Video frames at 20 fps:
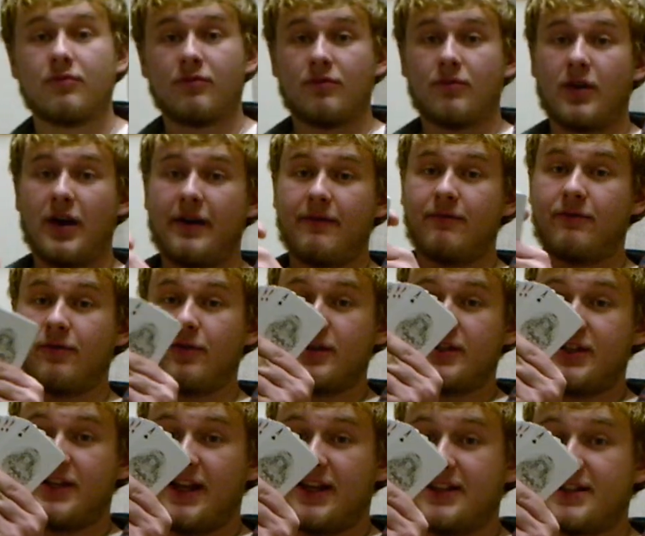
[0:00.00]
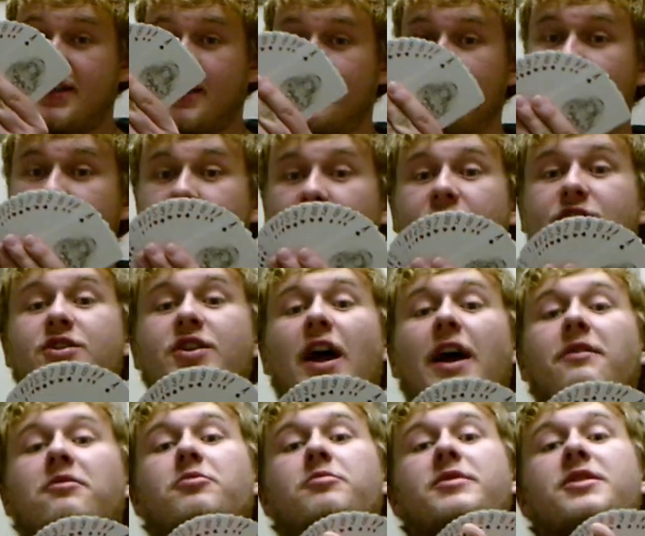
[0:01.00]
Right, for today's demonstration, I
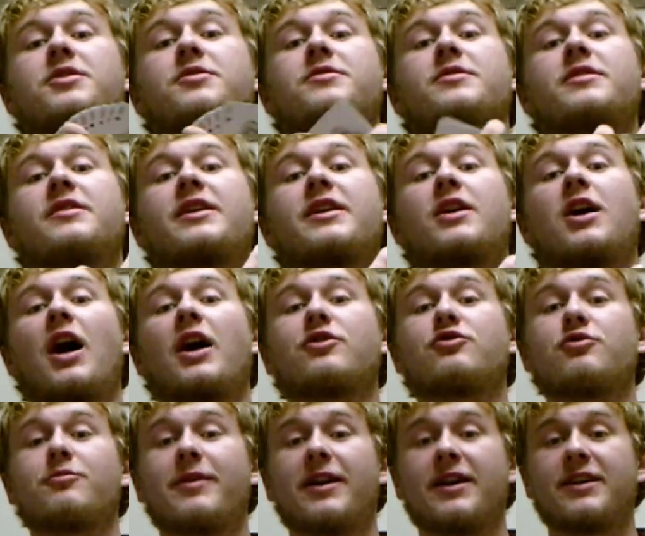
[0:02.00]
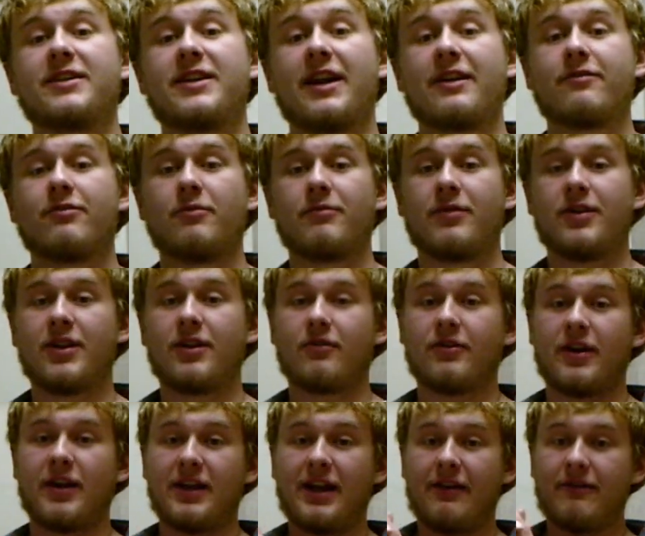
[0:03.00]
will be using the Contraband deck from
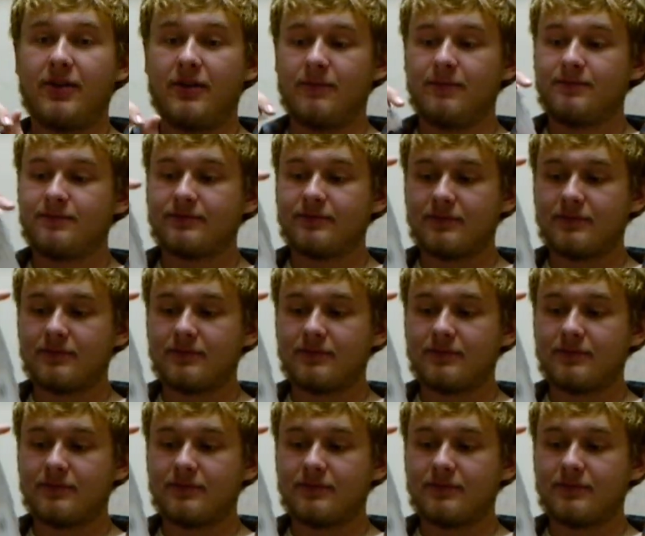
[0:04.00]
Theory 11.